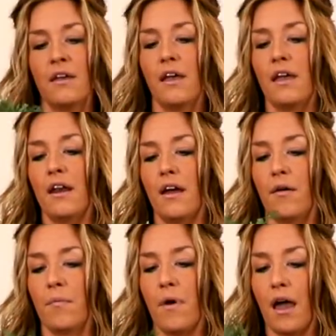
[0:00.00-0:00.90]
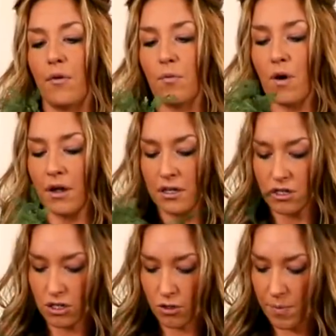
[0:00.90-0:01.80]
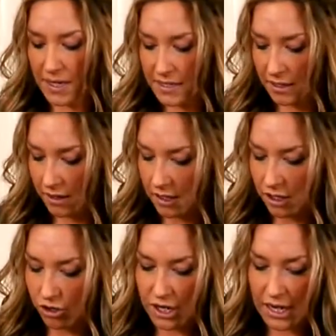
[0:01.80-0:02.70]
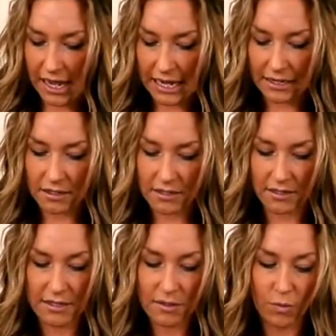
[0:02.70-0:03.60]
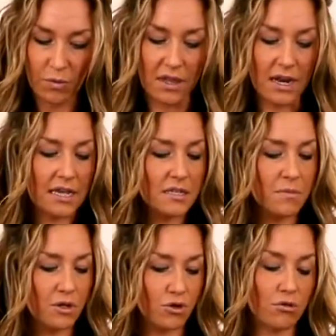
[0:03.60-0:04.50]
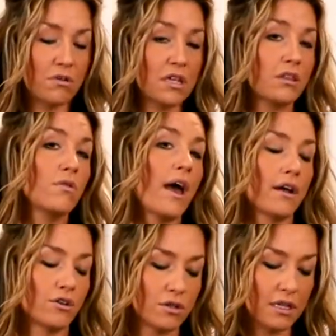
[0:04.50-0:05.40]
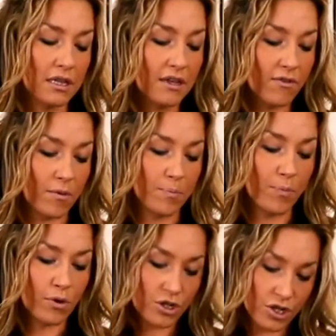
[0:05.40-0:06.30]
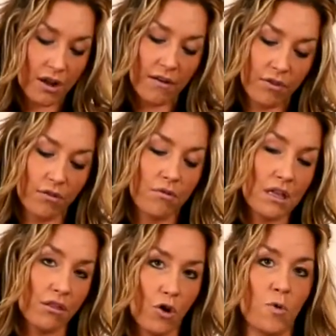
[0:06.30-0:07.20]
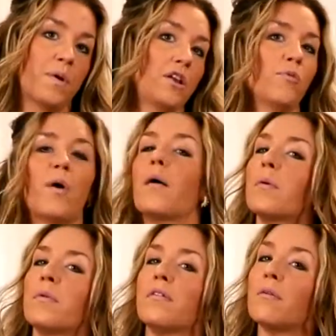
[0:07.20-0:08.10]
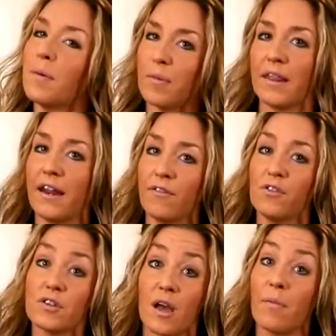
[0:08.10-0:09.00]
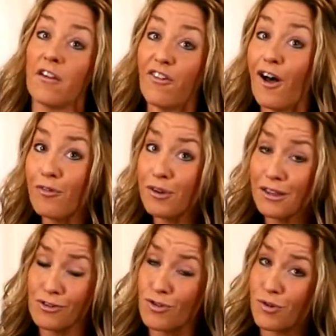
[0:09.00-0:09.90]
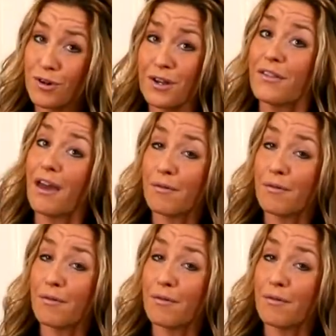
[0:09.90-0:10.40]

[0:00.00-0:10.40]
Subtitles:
And I want to basically create, with an asymmetrical wreath, you actually leave a portion of the wreath open. You probably remember that if you saw my fall wreath tutorial, that